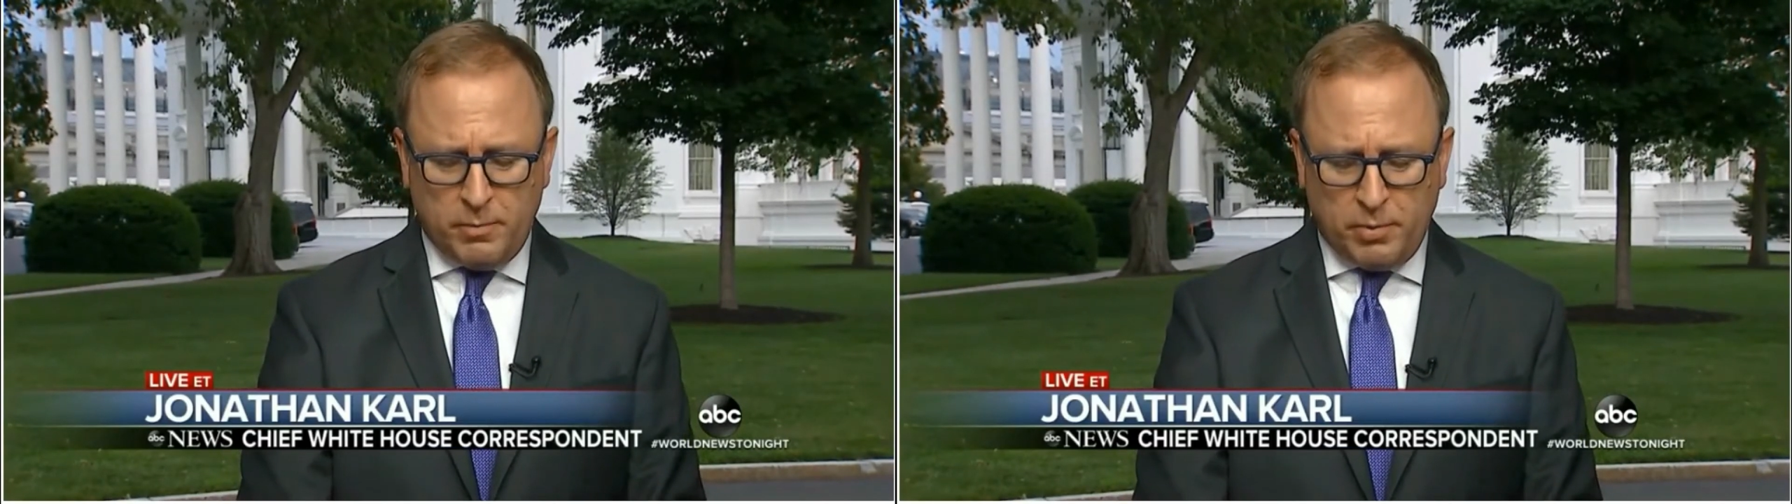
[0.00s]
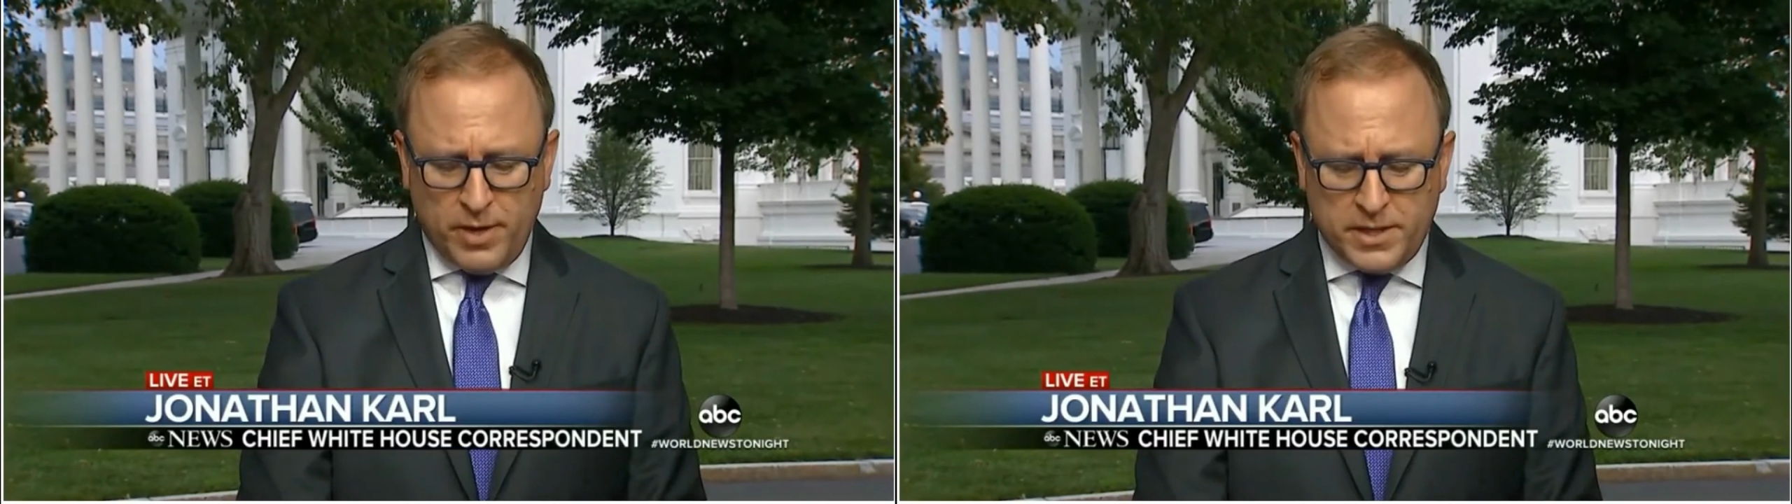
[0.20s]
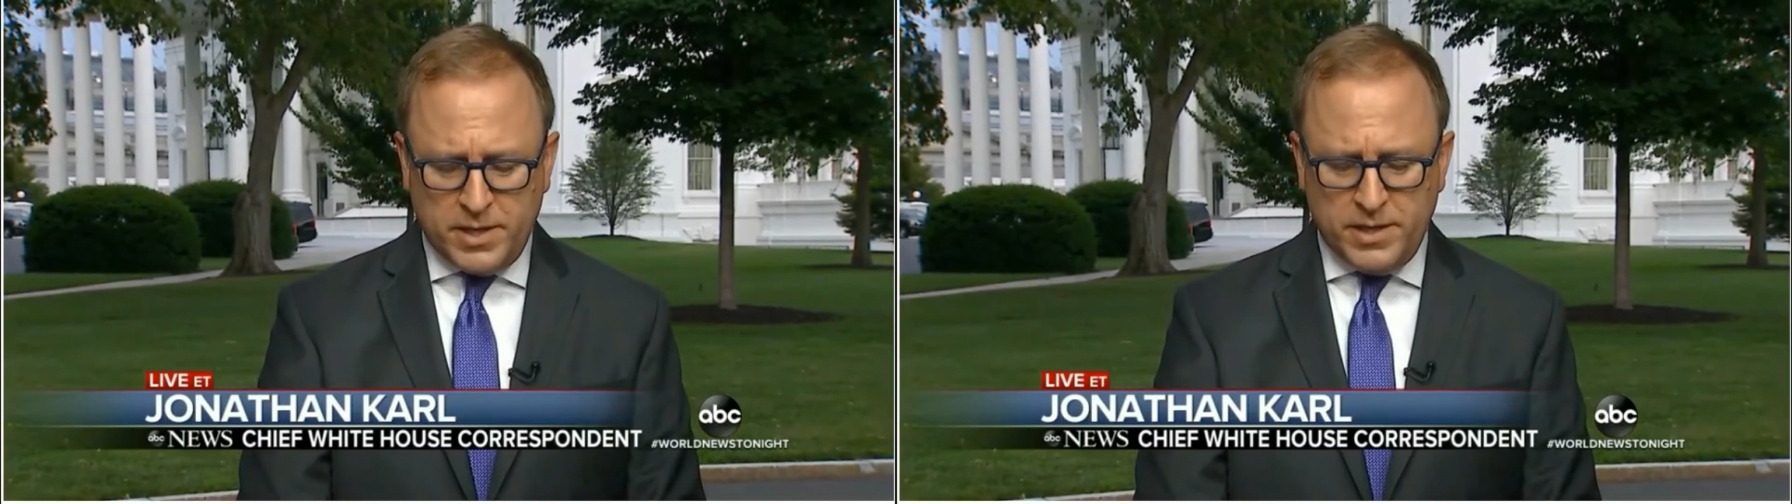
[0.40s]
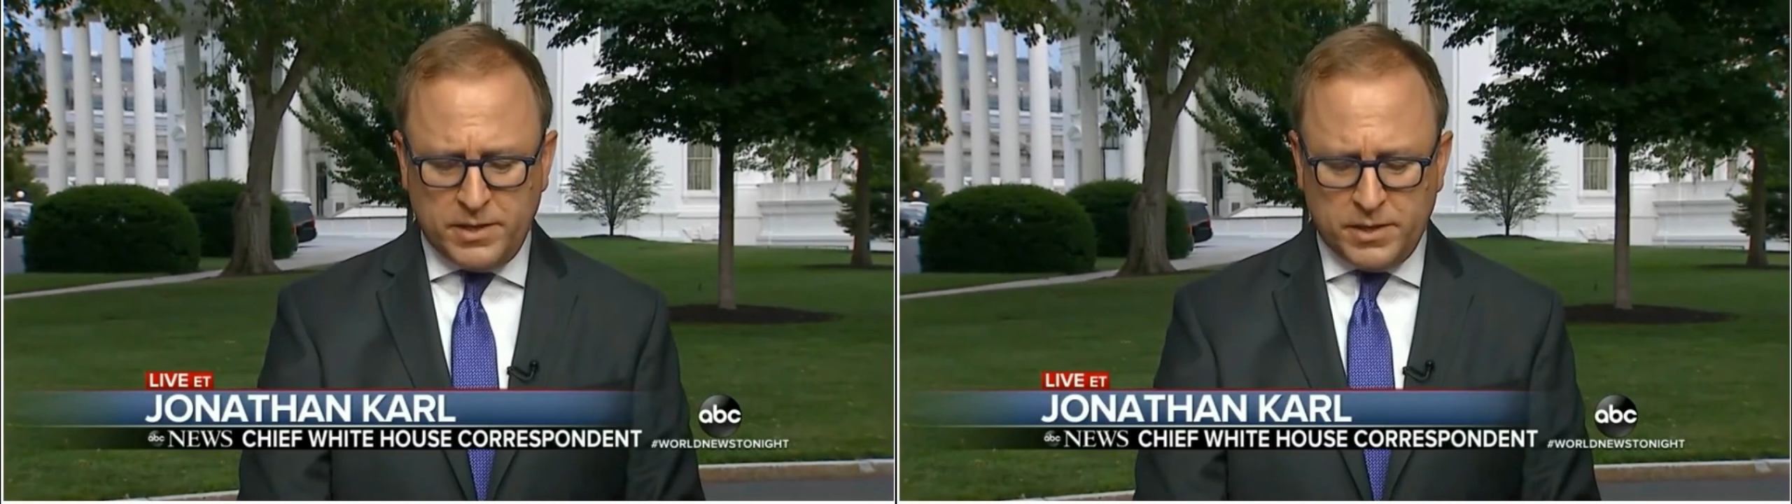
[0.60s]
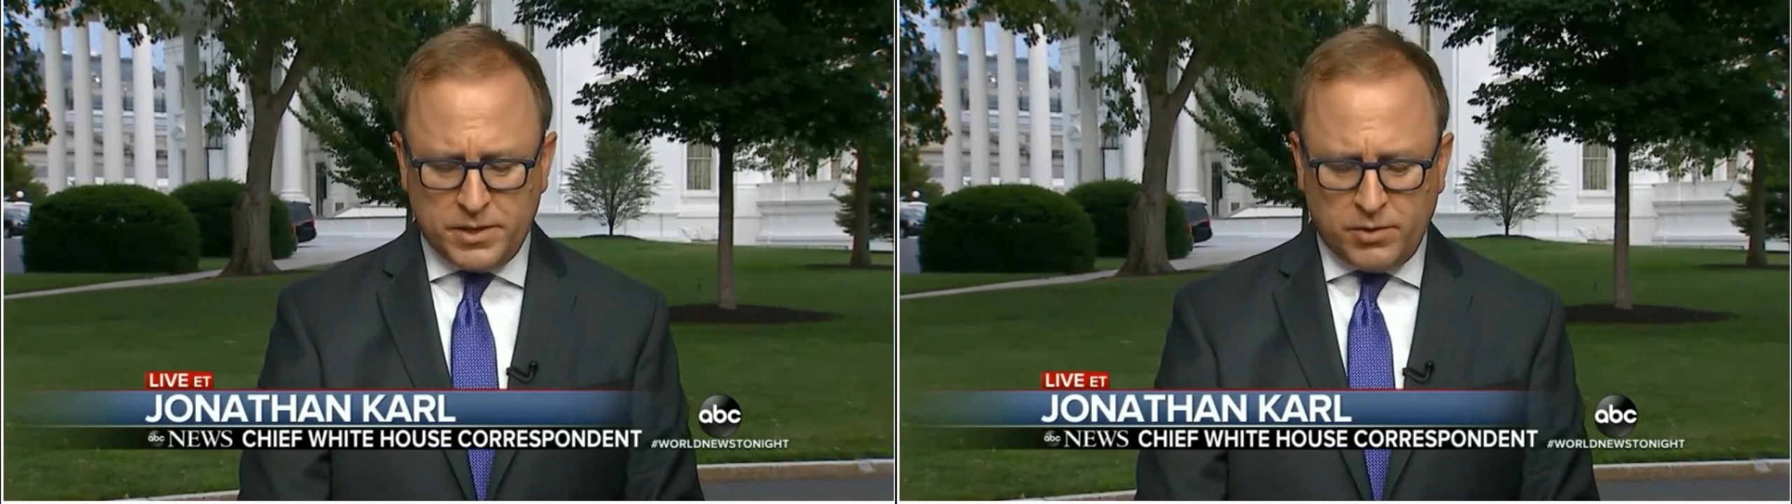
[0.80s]
"The
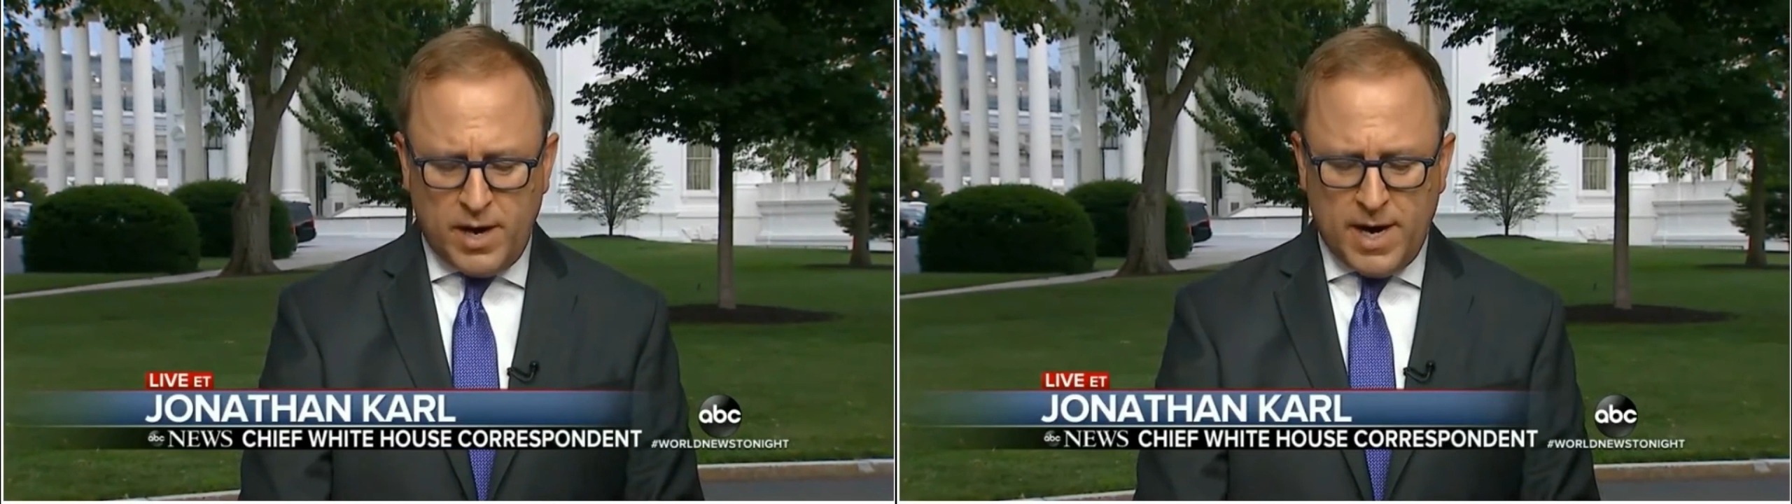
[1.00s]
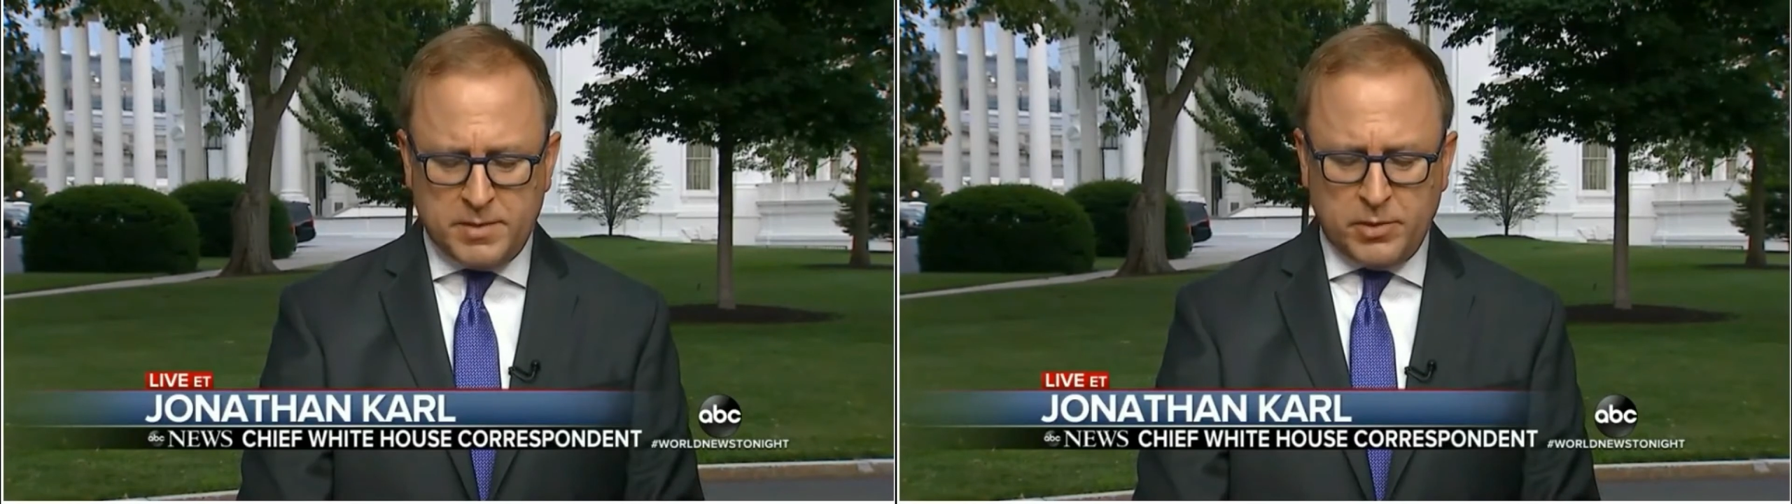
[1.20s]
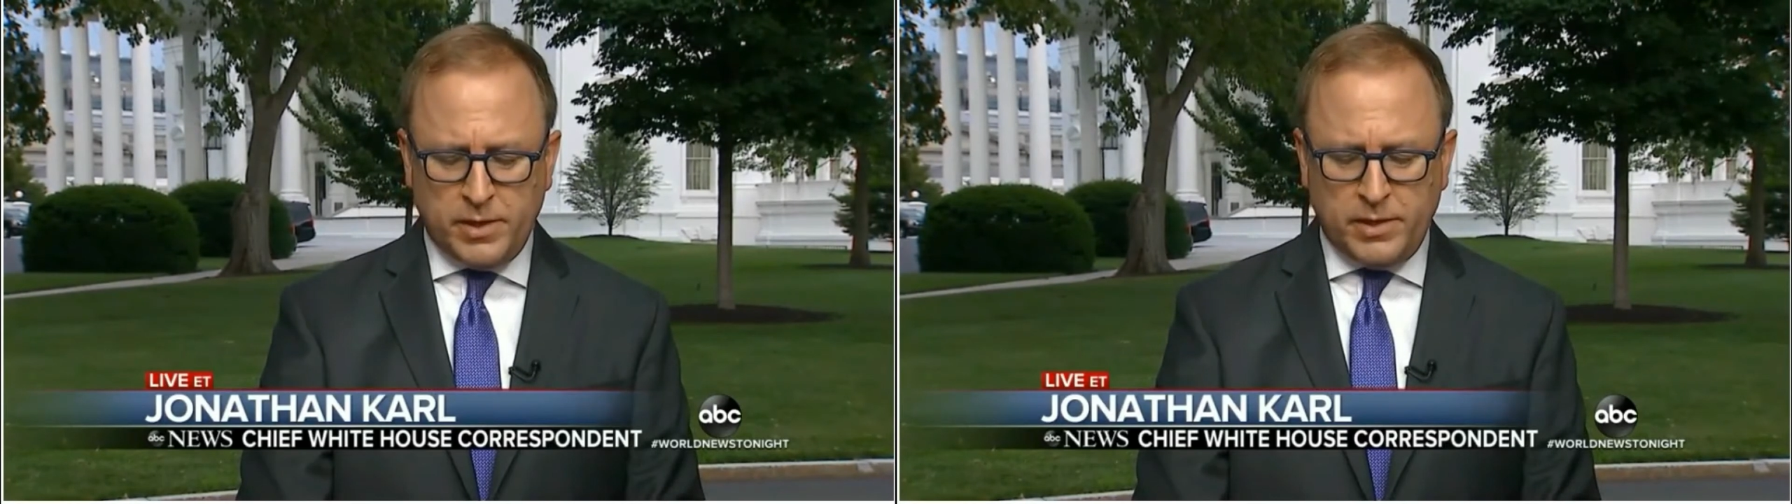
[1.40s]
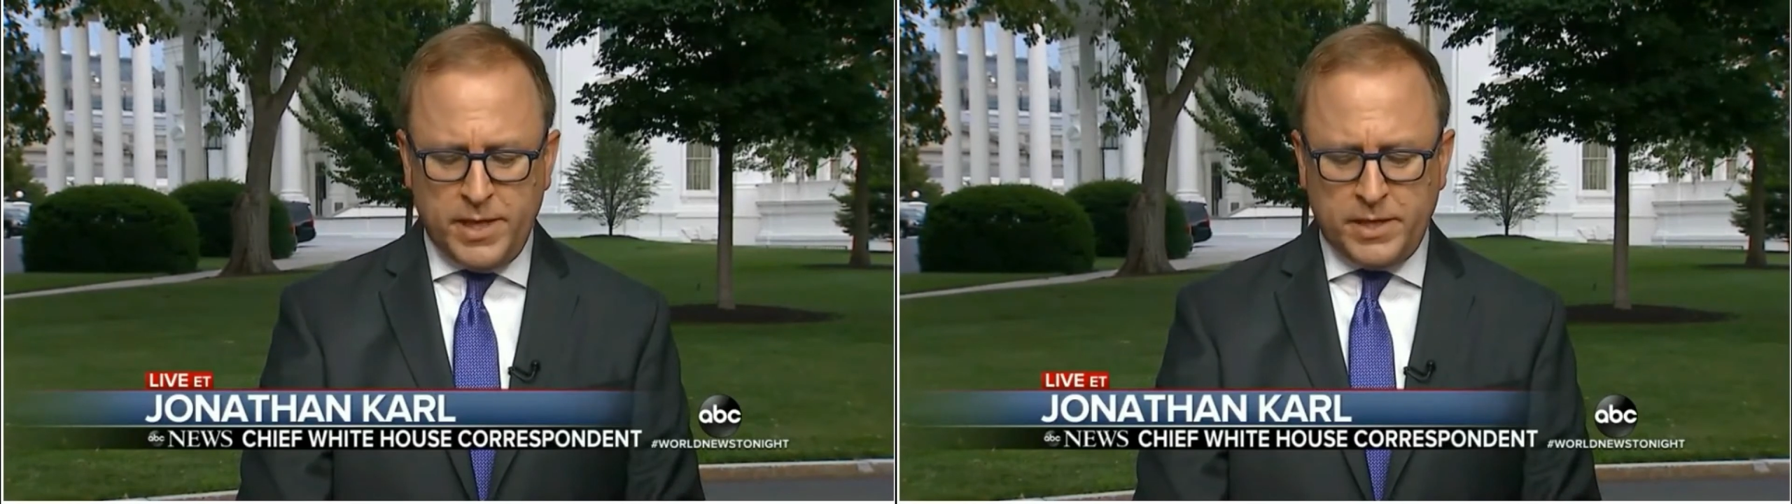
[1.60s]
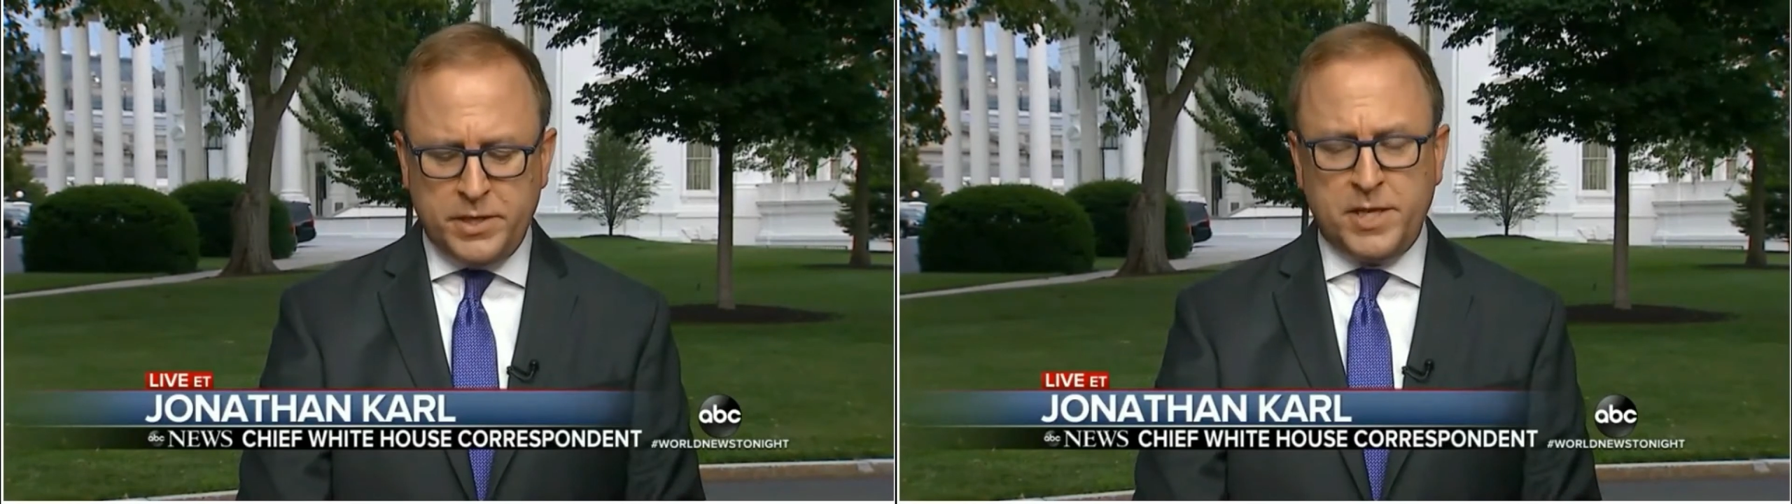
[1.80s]
president describes the
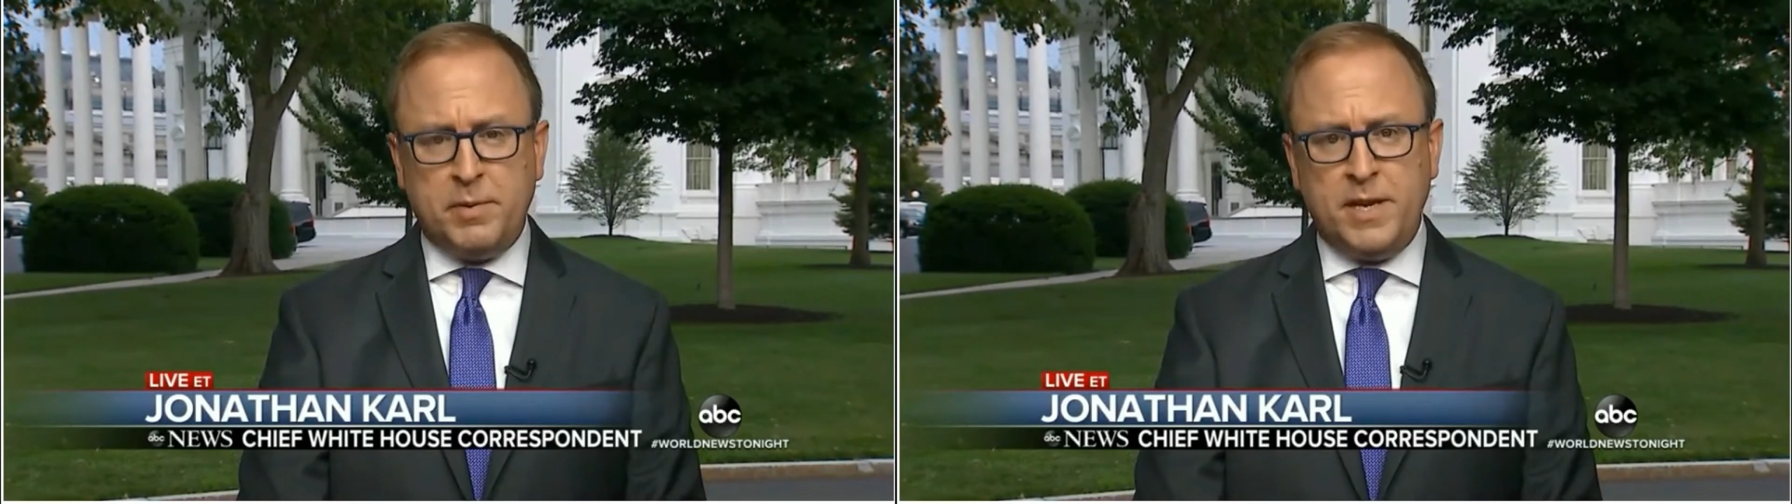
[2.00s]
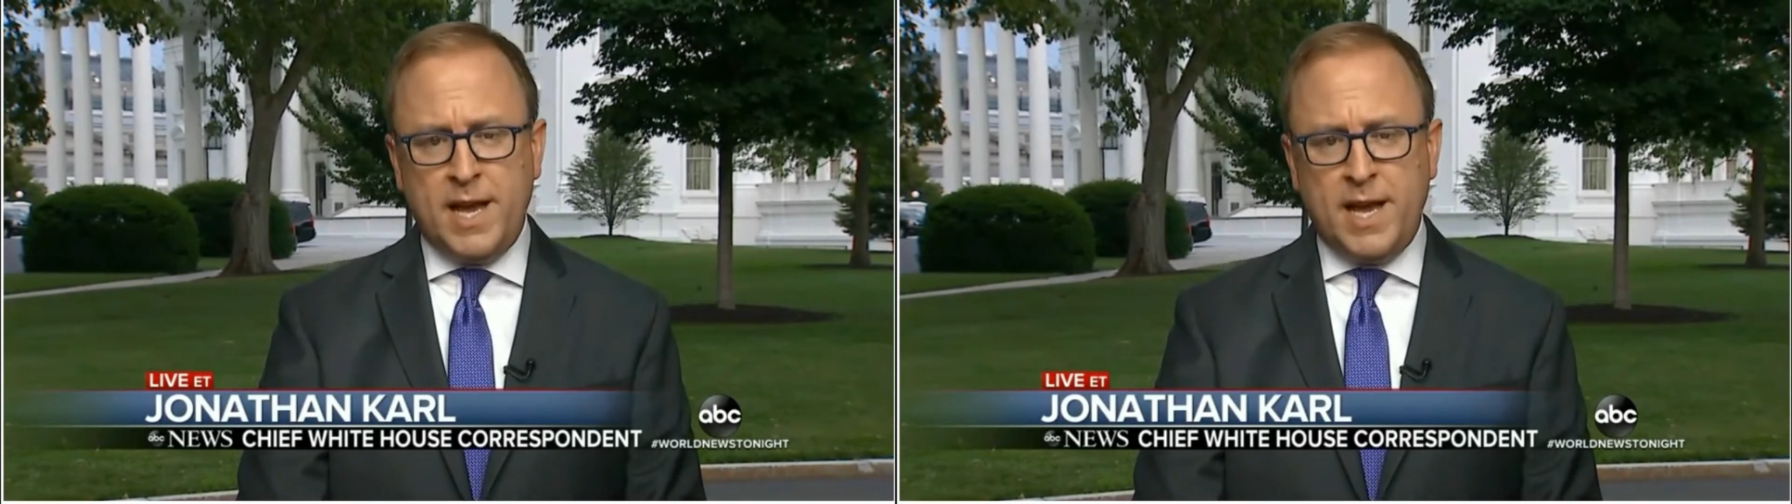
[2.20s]
relationship